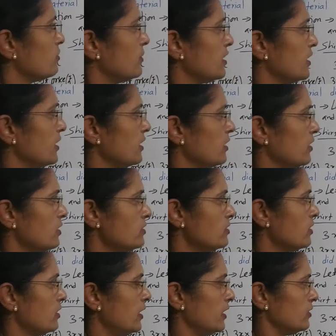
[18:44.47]
material's
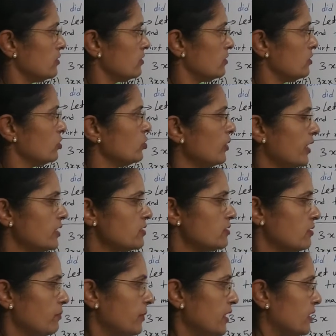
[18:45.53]
length, 2x
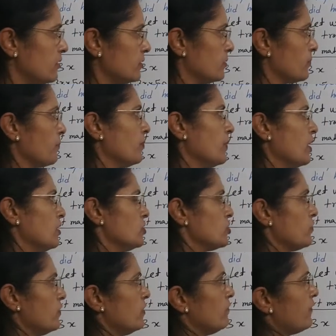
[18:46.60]
meter. So
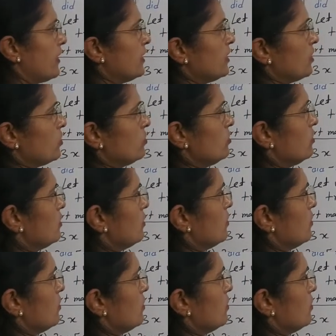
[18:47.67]
we'll find out.